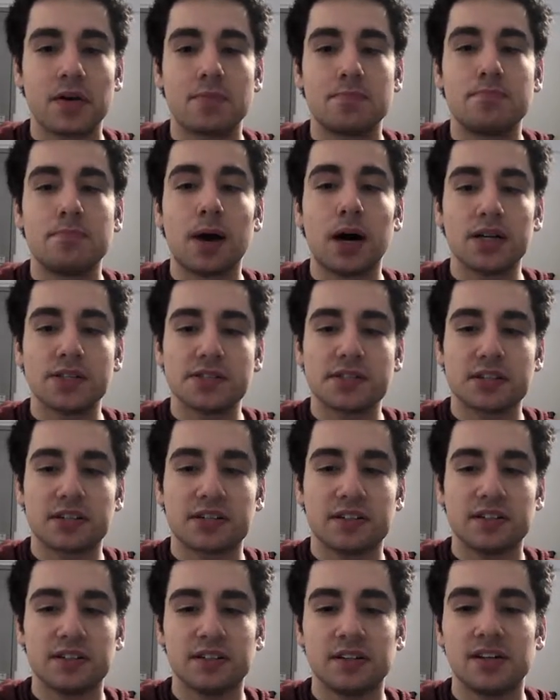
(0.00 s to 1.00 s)
Musk.
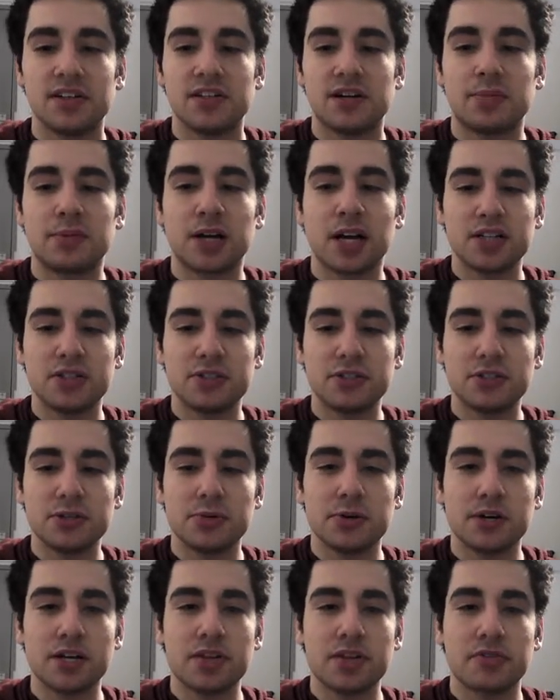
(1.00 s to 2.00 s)
Number
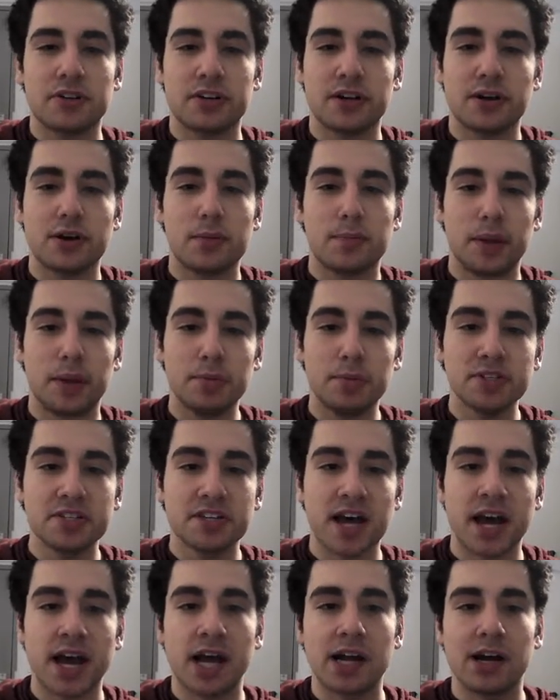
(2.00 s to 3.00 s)
923. People
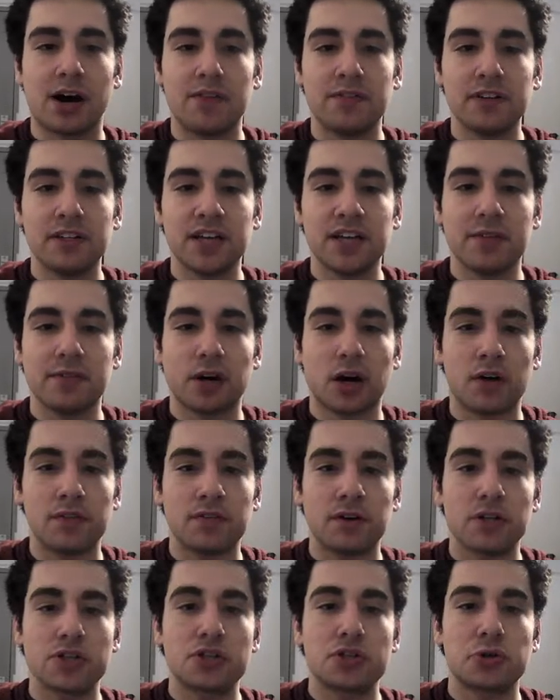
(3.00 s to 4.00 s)
say I often give off
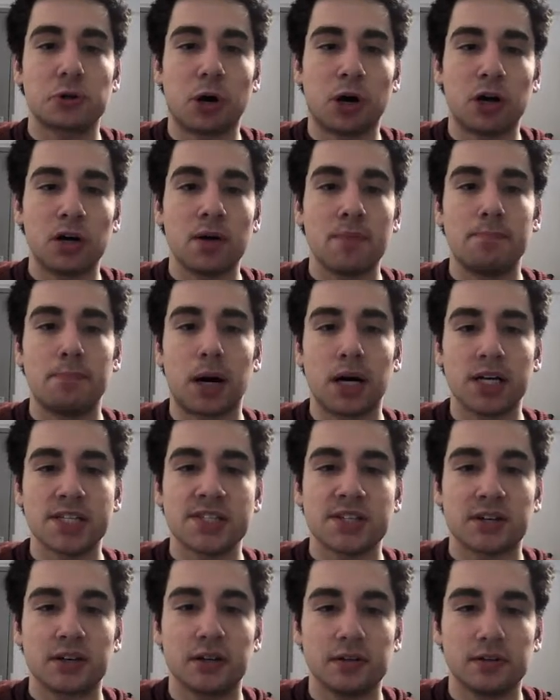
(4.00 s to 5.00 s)
a strong
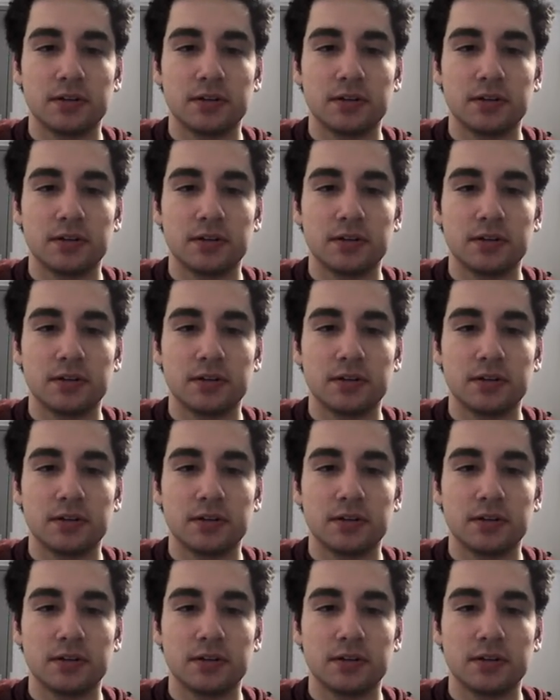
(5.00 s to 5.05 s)
musk.